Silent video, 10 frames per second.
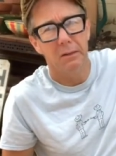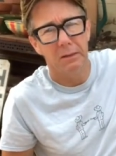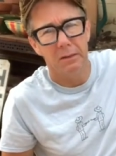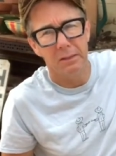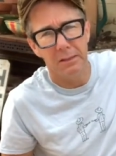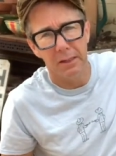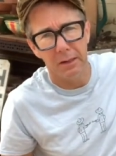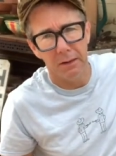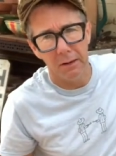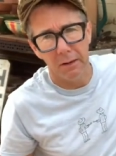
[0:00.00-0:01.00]
to sit
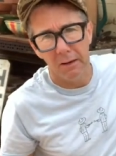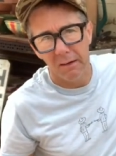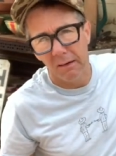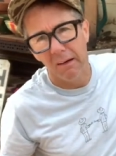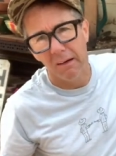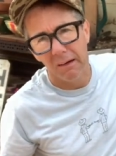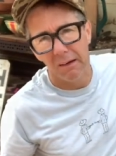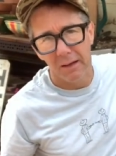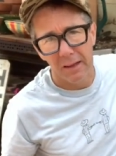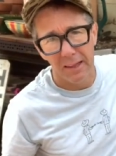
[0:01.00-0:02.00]
under,
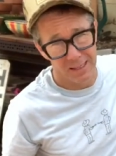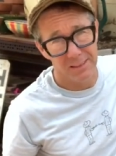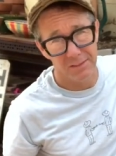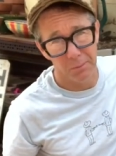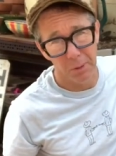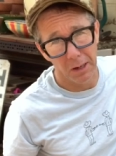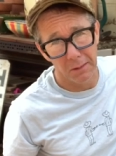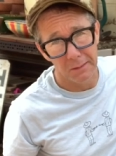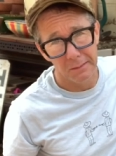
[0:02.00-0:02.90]
that's even better.